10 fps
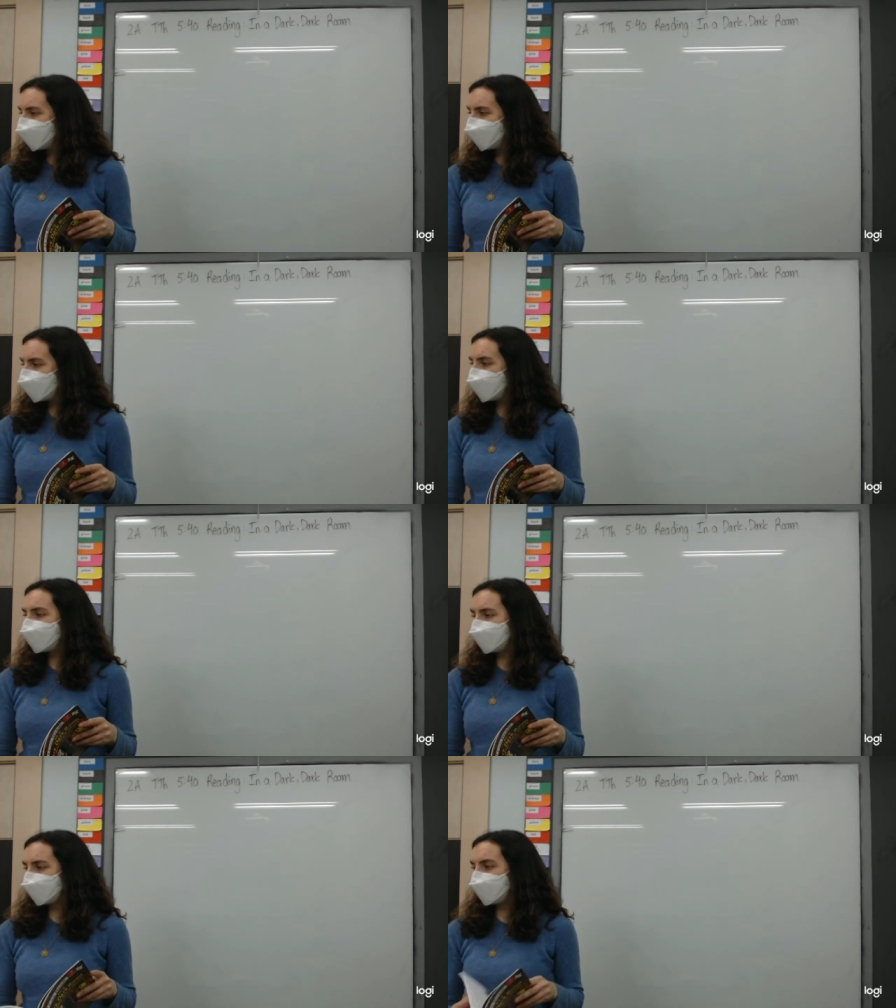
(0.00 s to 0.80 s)
Yes?
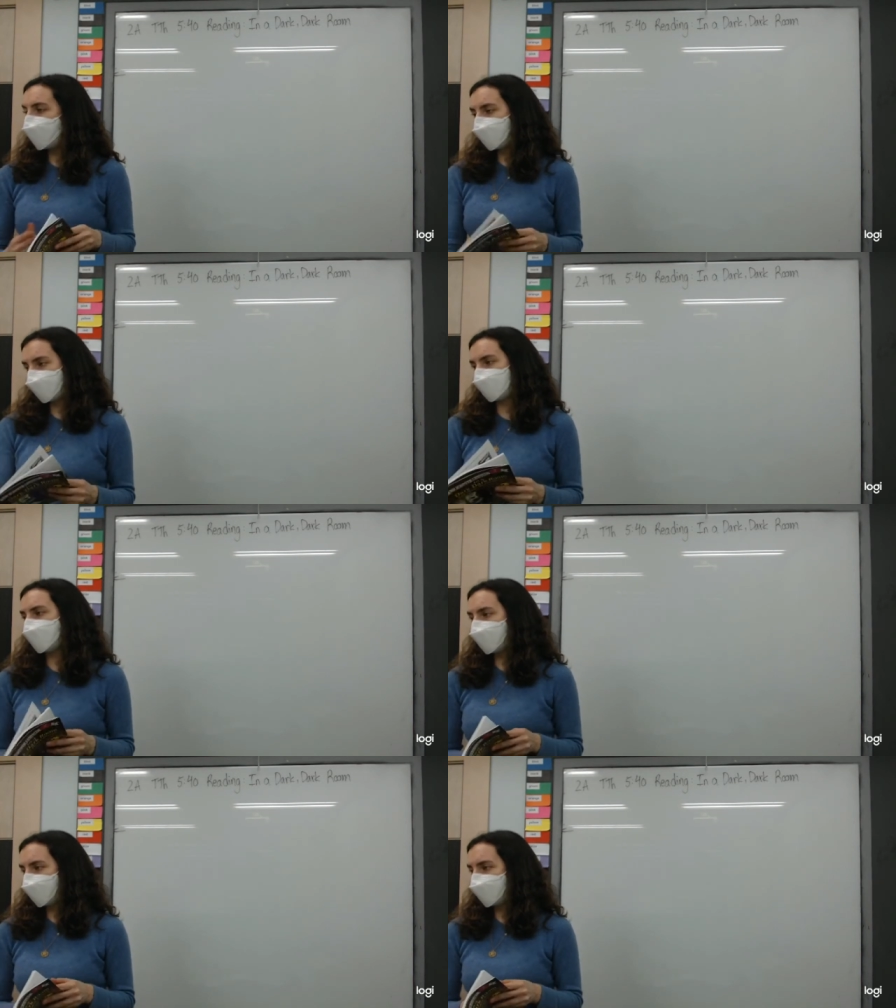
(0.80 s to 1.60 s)
Or Ashley read?
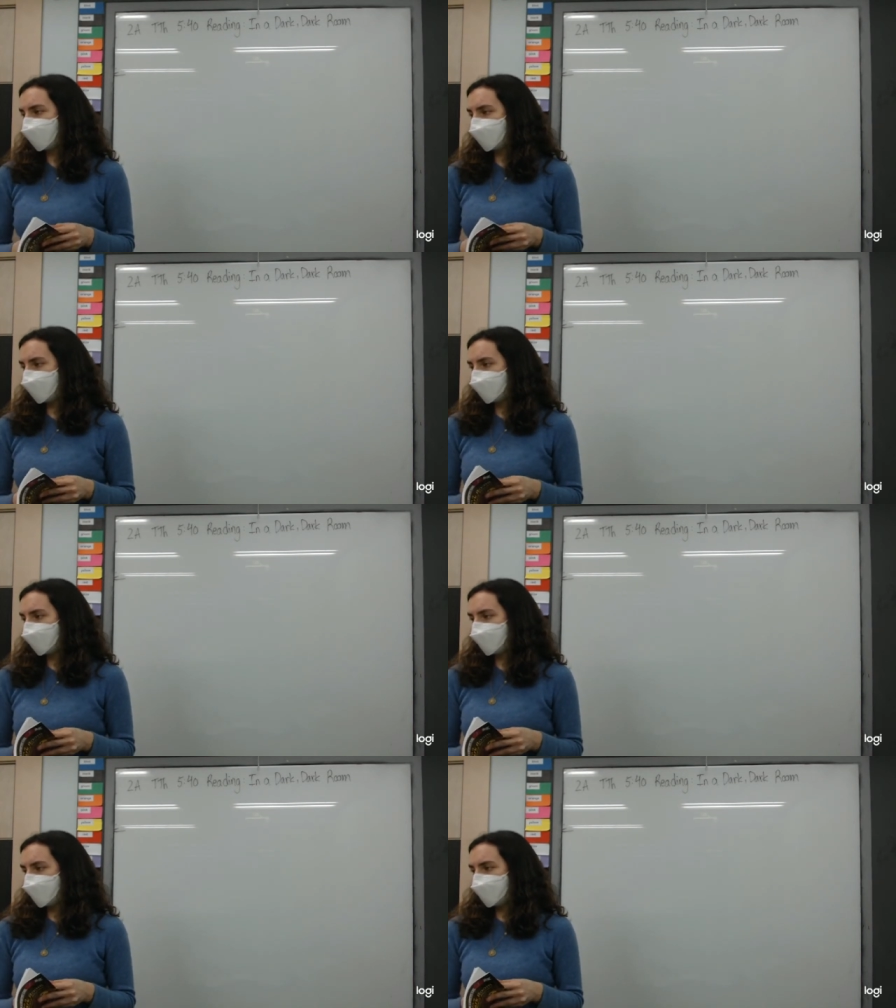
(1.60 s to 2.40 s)

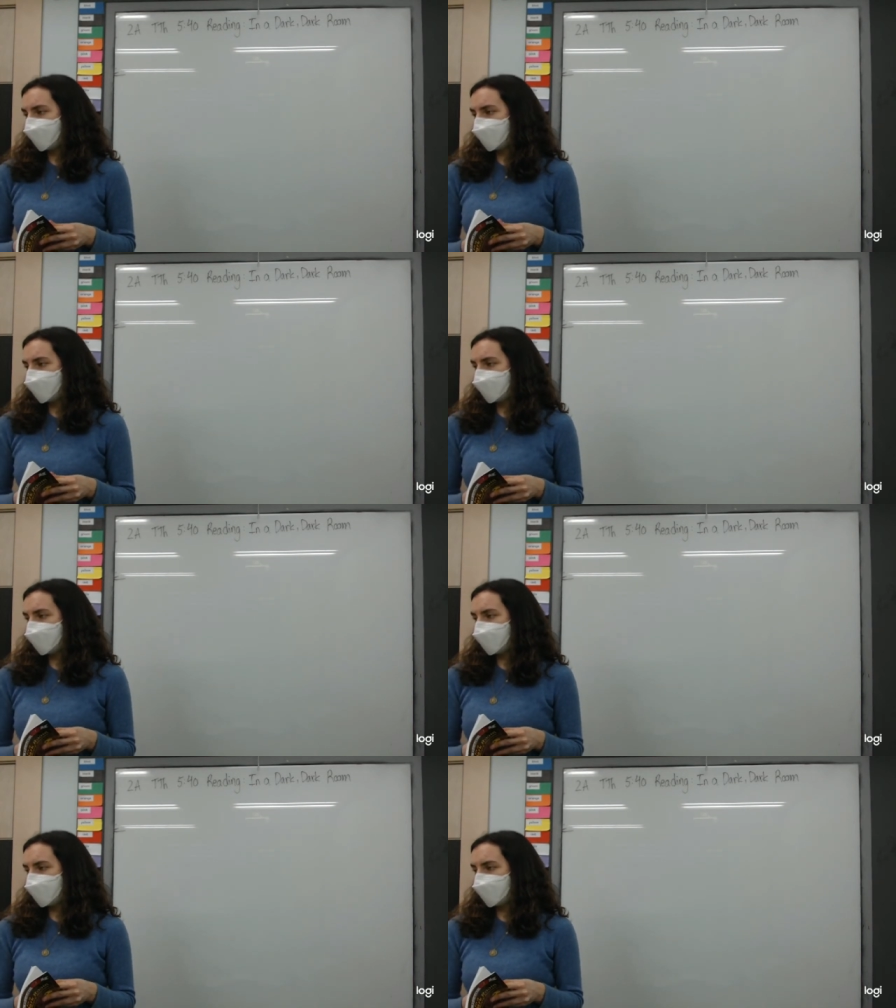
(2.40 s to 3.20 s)
Rose
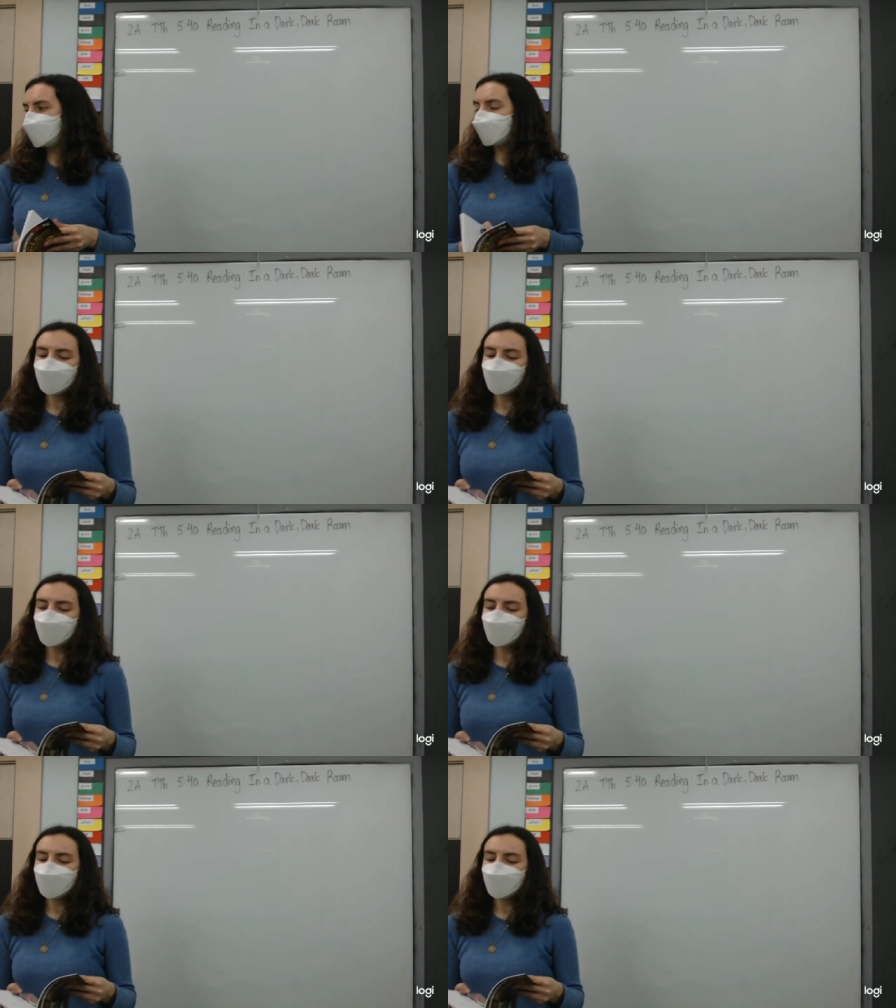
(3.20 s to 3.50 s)
teacher.